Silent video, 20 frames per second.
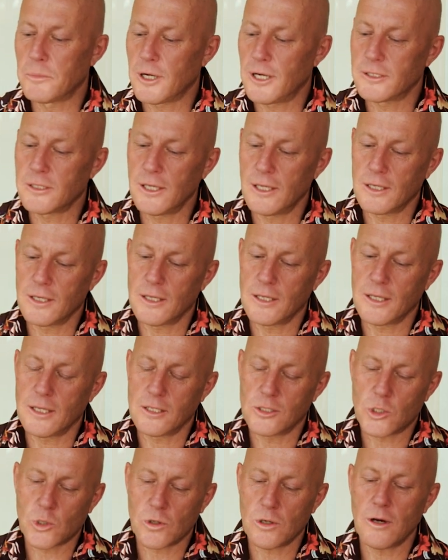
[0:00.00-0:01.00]
But I
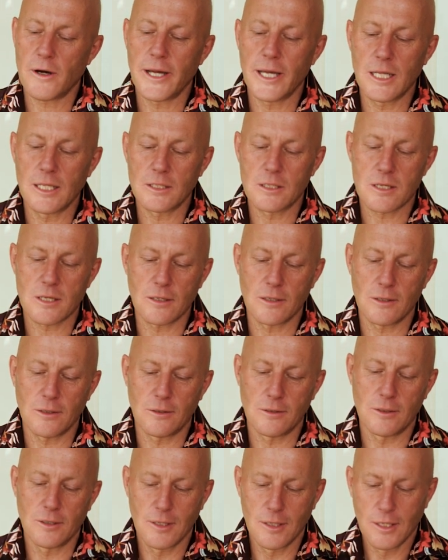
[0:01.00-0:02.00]
think trying
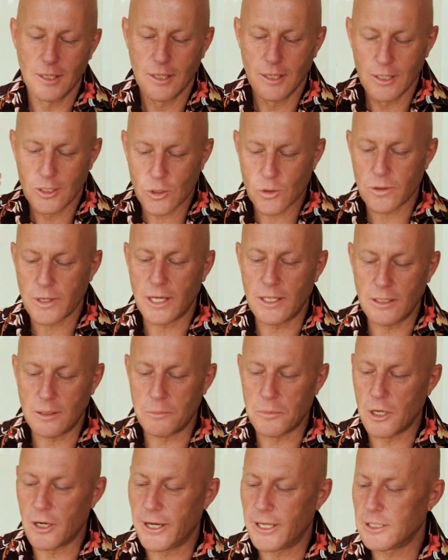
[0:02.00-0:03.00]
to train your
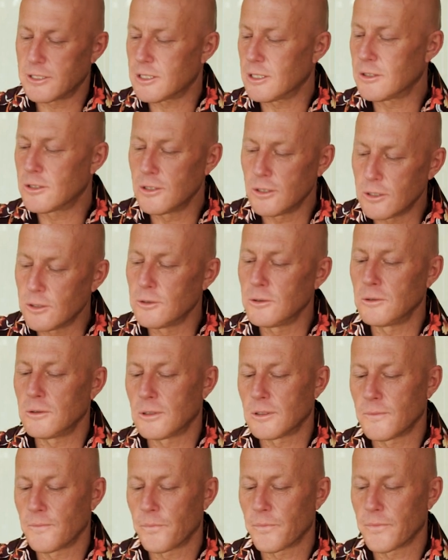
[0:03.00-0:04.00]
mind to do